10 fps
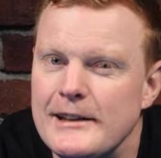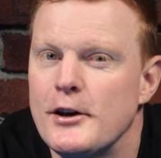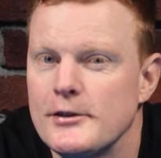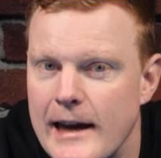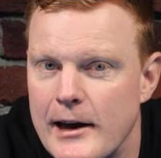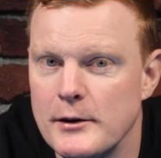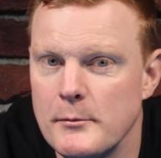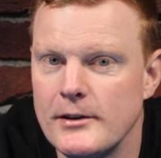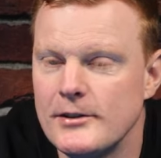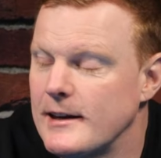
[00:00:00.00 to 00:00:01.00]
does get under
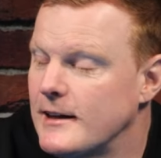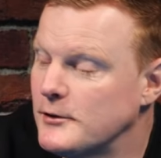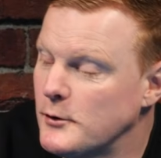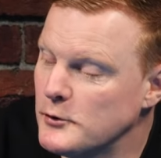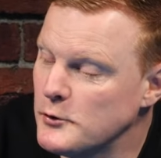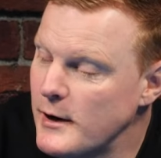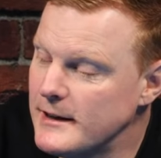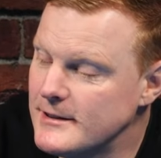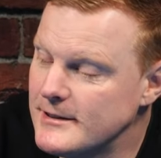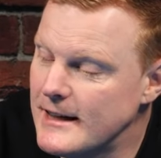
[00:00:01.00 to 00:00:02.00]
my skin. So it's
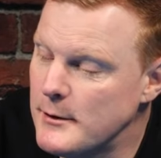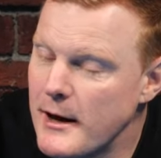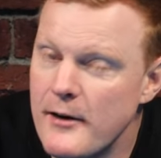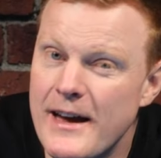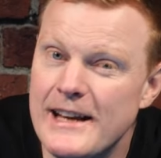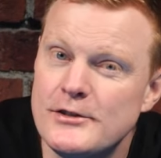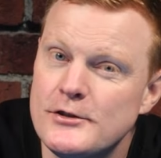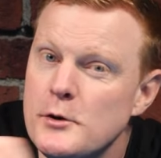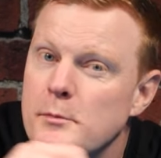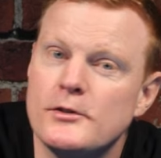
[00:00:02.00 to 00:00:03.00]
great to see we have a
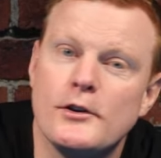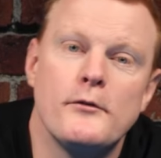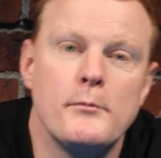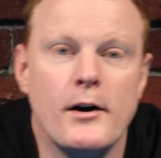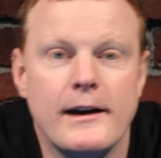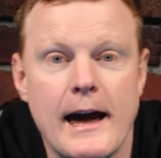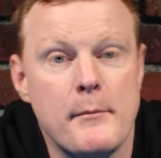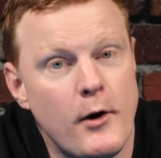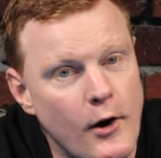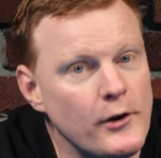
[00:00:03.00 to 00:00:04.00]
super soft butt
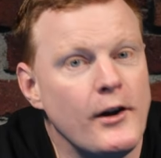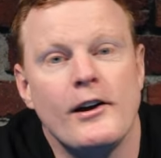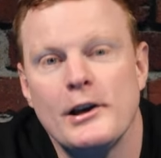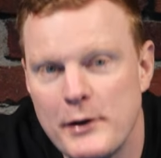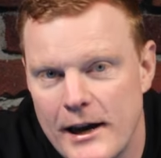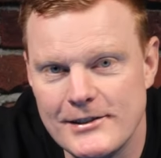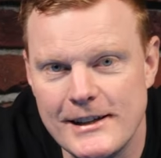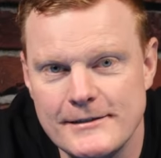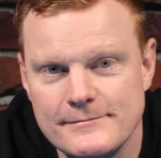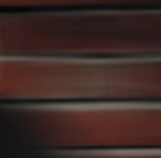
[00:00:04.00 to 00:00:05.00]
cap on our
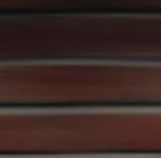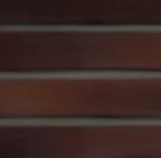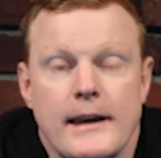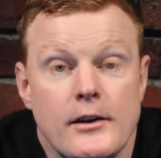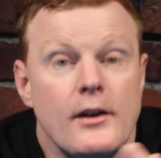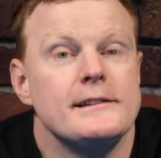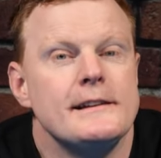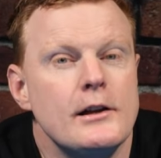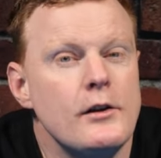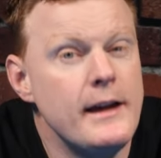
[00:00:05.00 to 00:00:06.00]
Lucasi. And a nice
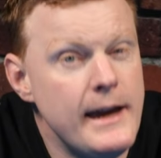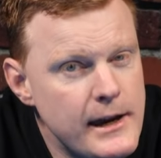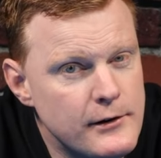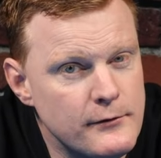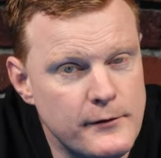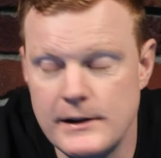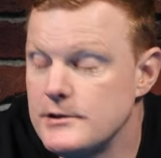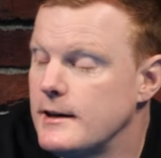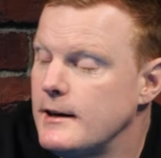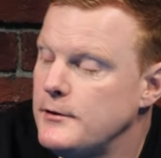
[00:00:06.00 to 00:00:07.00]
little hidden
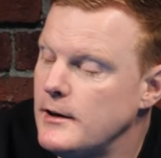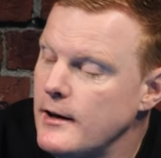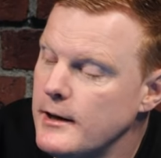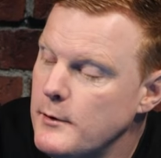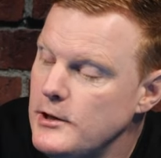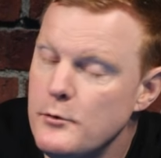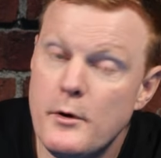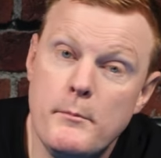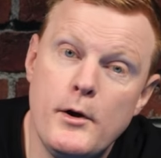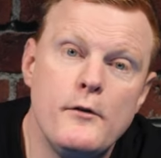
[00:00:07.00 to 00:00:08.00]
feature, if you like, when you
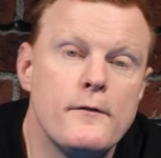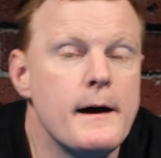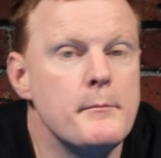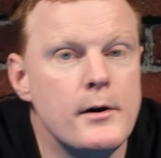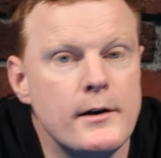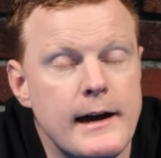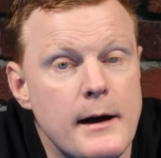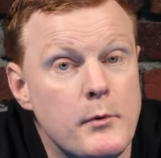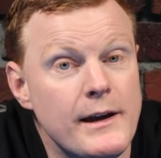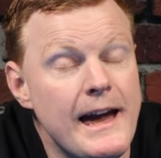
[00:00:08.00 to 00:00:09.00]
remove that butt
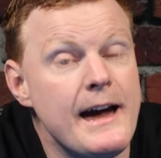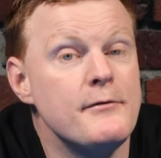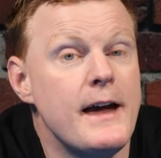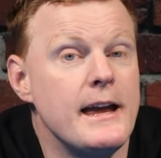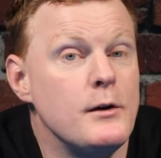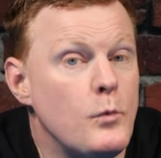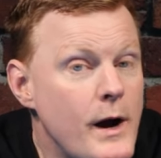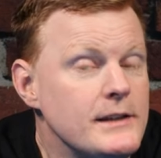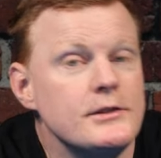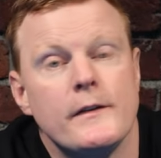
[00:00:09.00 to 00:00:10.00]
cap, we have a
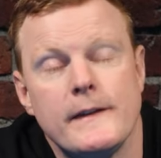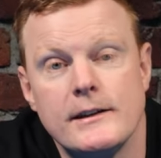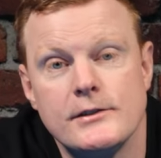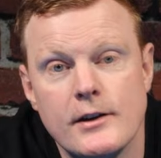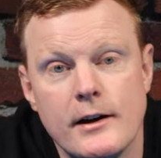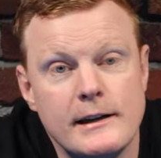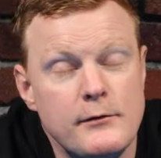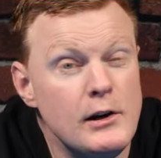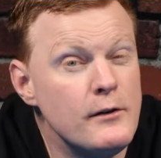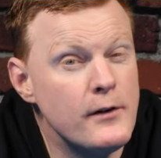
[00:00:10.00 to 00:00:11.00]
weight on the inside. And
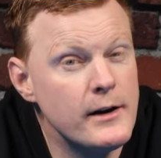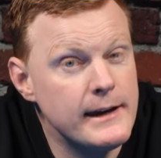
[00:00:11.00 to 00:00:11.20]
if you look very